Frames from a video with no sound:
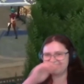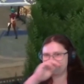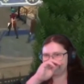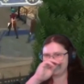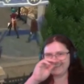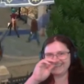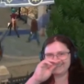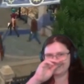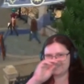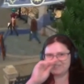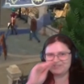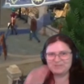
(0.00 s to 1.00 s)

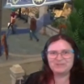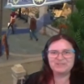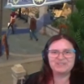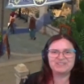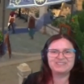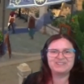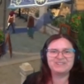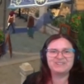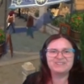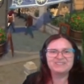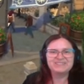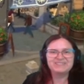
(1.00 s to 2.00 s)
That's cool.
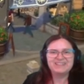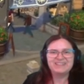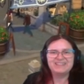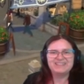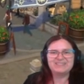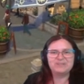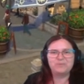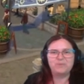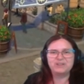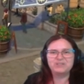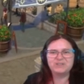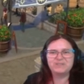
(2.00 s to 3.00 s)
So, is it a
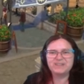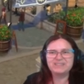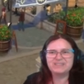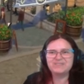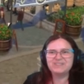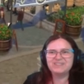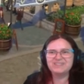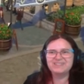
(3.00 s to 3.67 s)
Watcher festival?